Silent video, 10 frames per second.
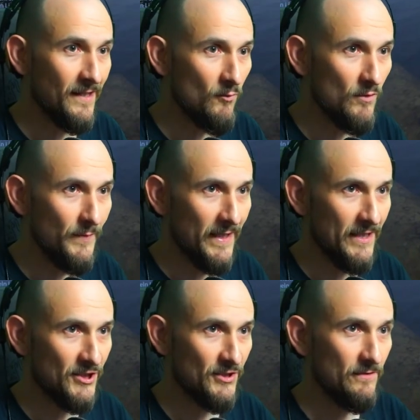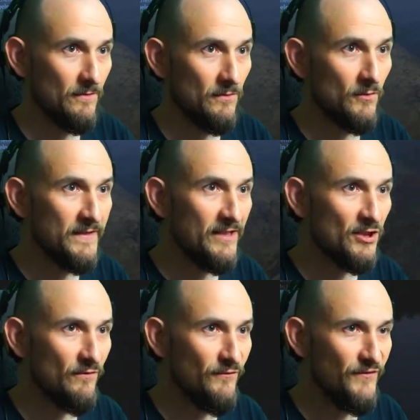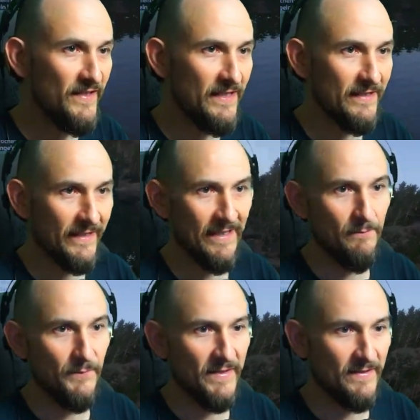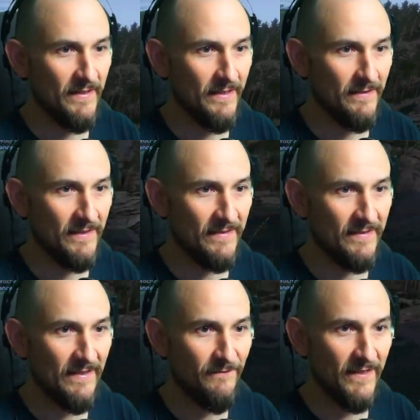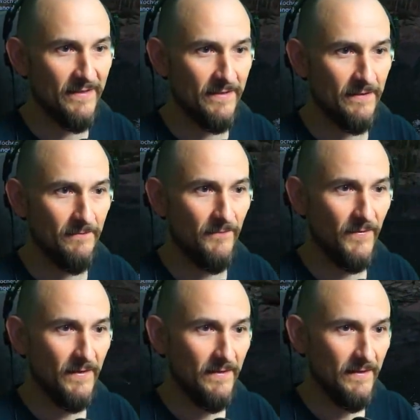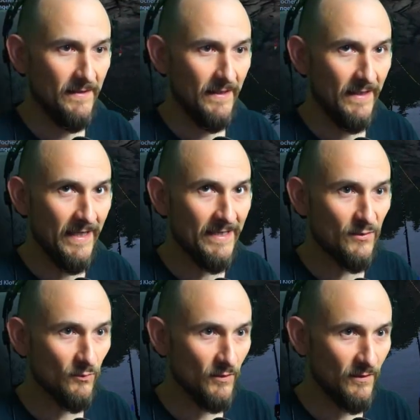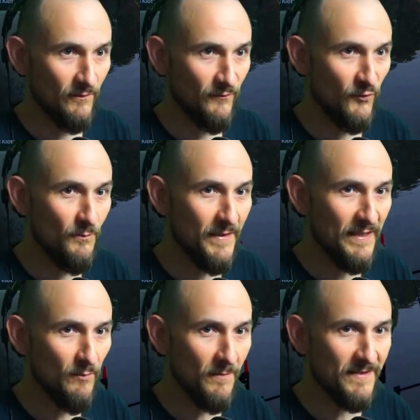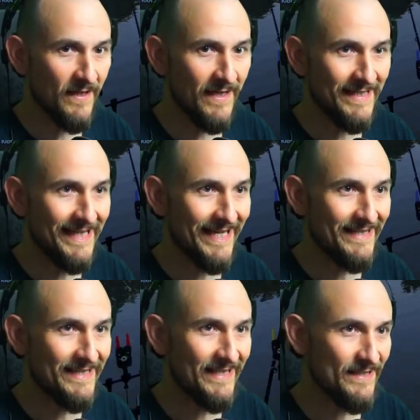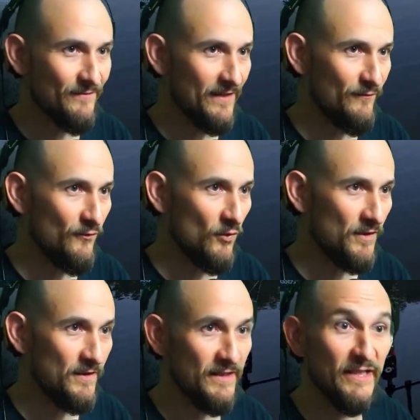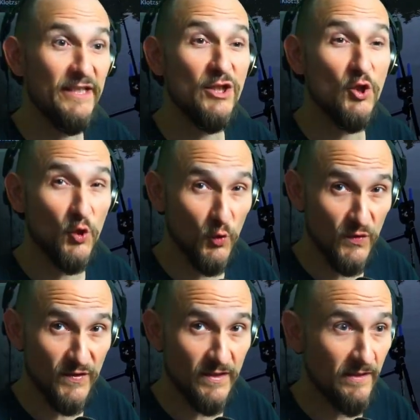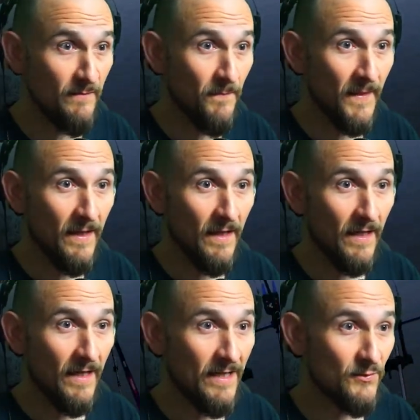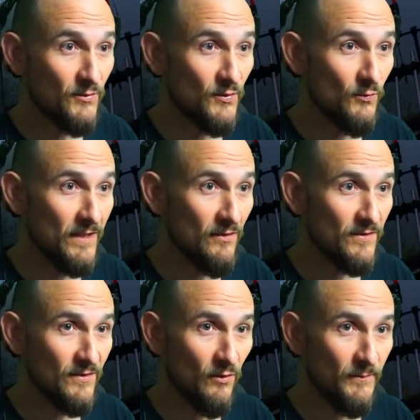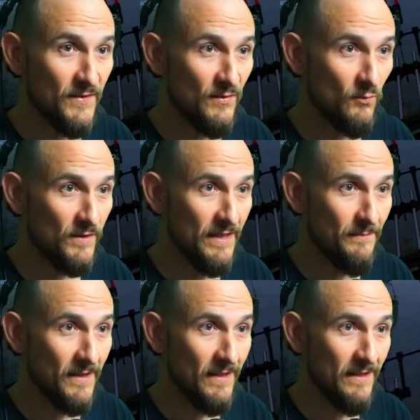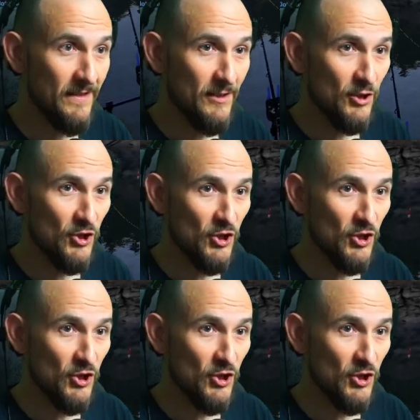as bait, and then we'll see if a bit more goes in. Maybe even in the direction of char. The big perch is also not bad, but we don't need him either. So rough, and here again